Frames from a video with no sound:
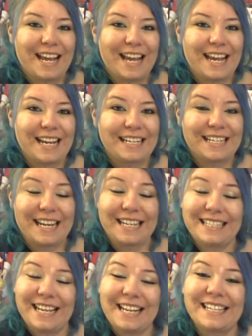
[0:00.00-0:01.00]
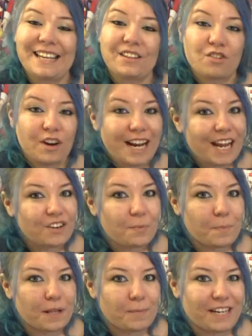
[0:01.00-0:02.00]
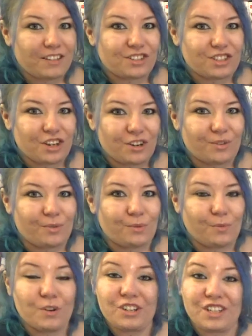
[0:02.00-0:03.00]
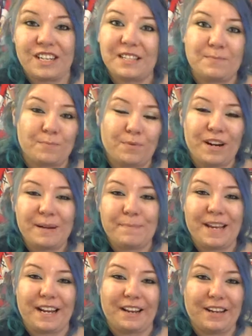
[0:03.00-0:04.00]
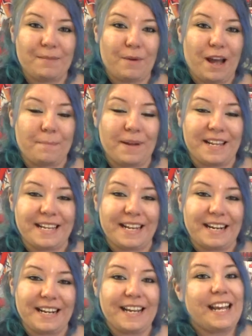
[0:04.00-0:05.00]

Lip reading: and he stands at 300mm tall, which is pretty big in my opinion.